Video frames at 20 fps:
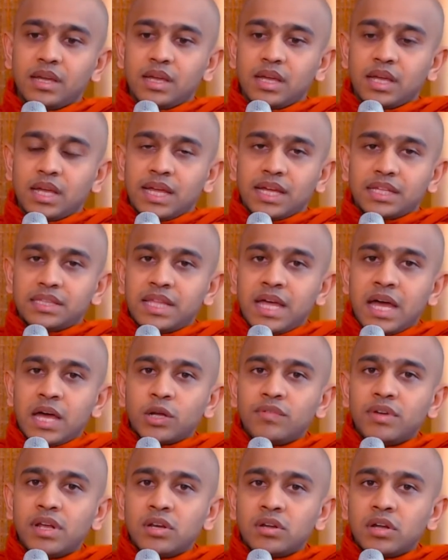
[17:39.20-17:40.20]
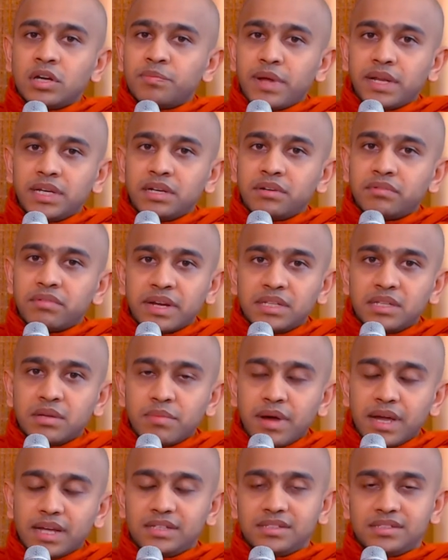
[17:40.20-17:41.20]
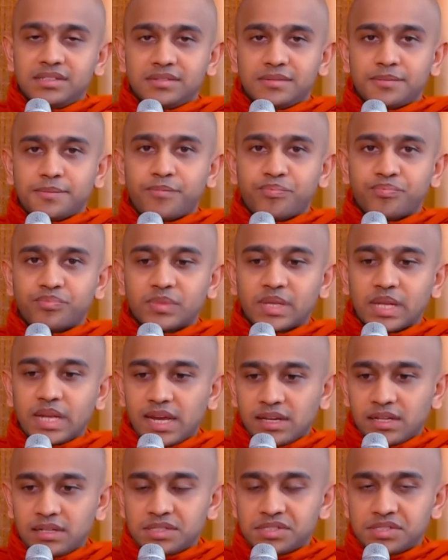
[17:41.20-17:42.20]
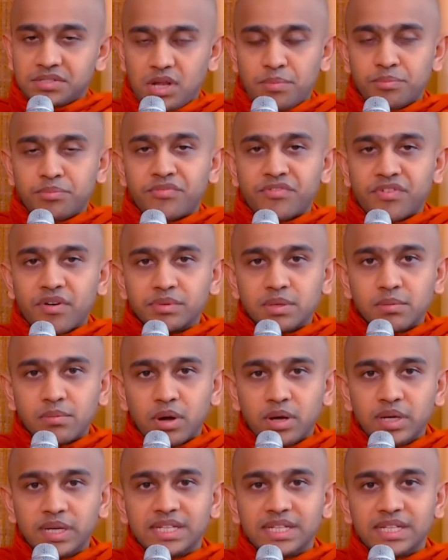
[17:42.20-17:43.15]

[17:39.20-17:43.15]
The arrow will not penetrate the mind. It will stop from the body.